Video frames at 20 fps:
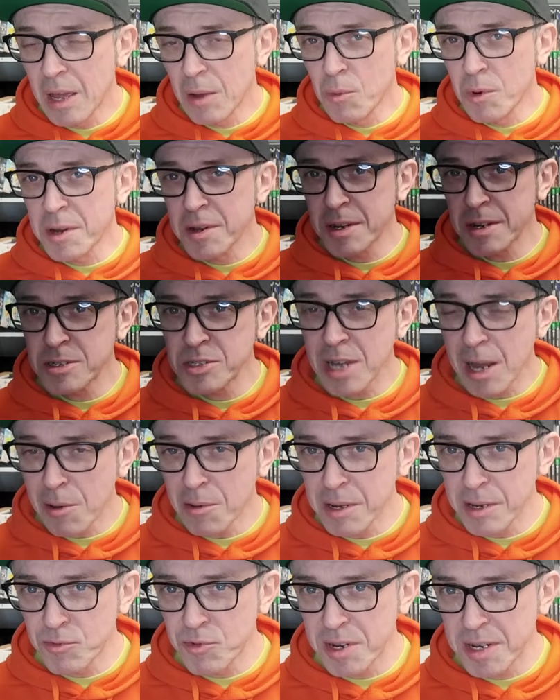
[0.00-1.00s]
We're going to
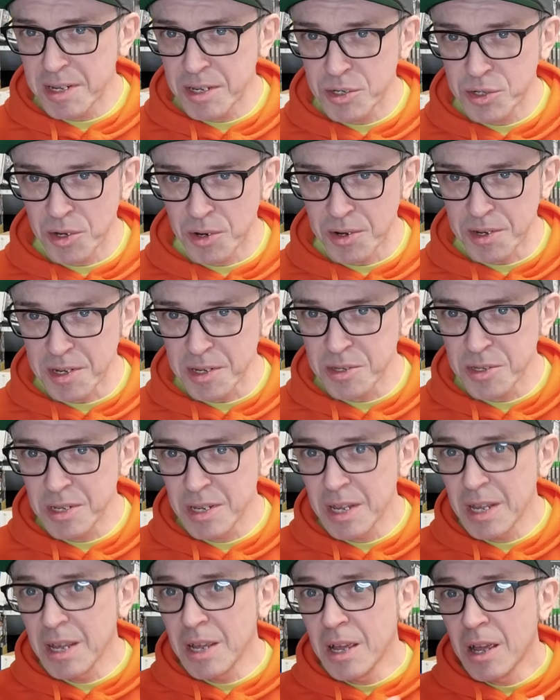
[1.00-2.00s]
totally redesign it,
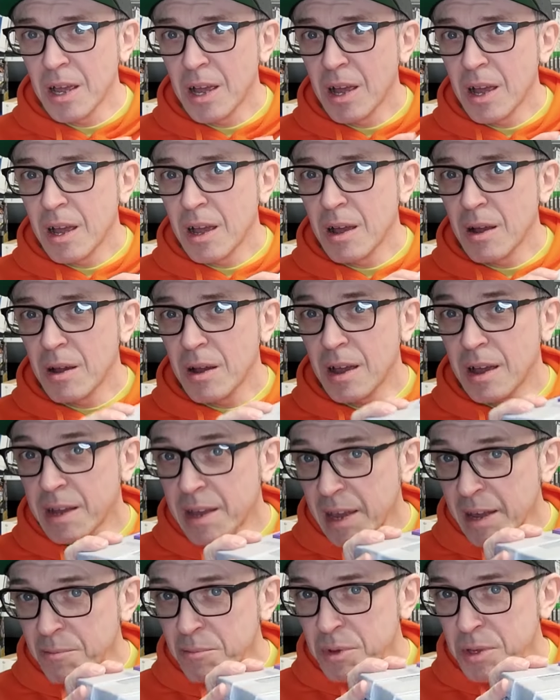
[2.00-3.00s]

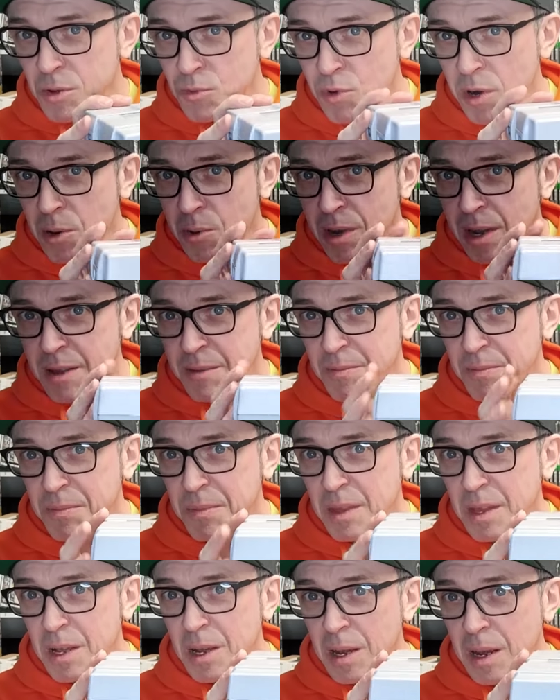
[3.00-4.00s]
again with a ruler,
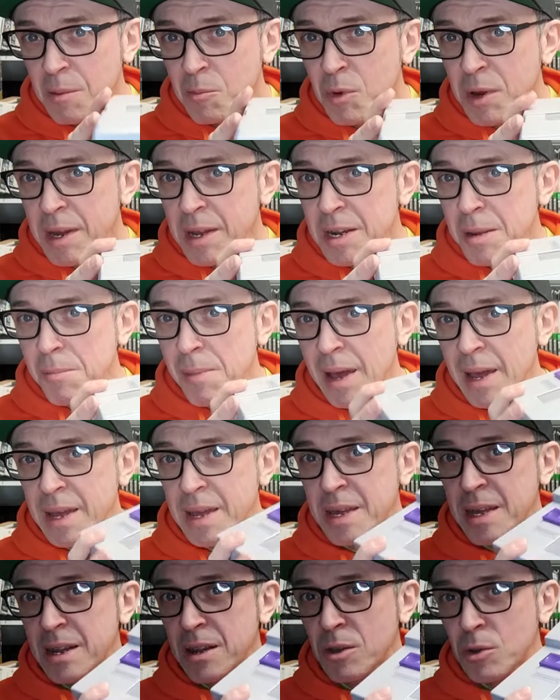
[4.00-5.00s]
and we're going to
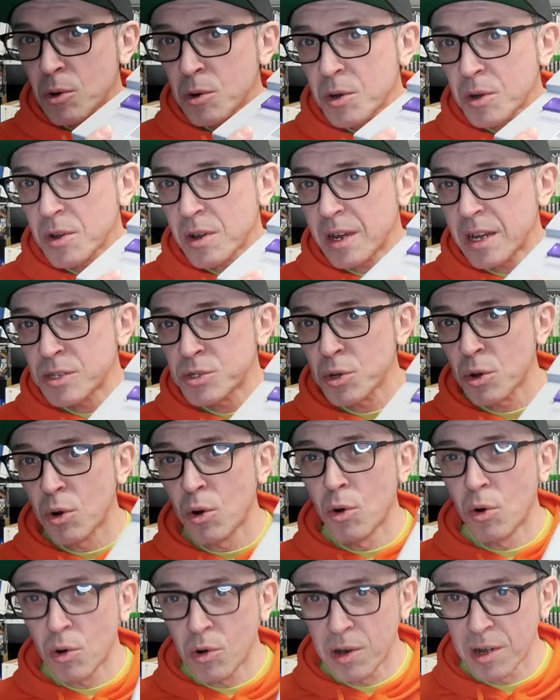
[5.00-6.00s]
make it look as
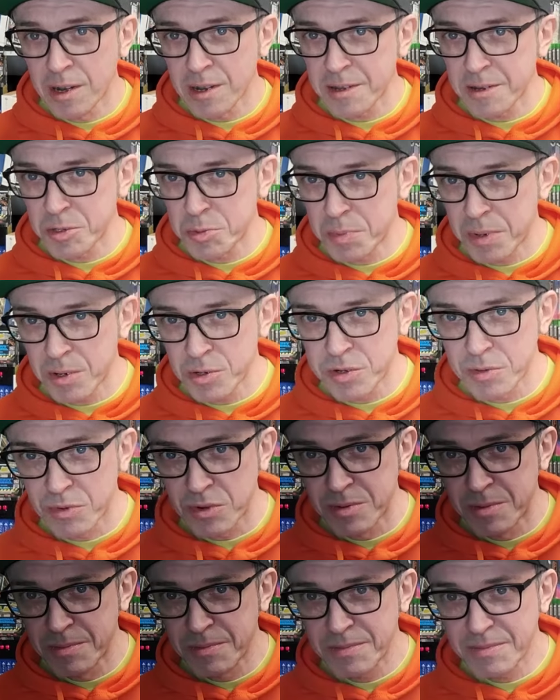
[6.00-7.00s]
ugly as possible.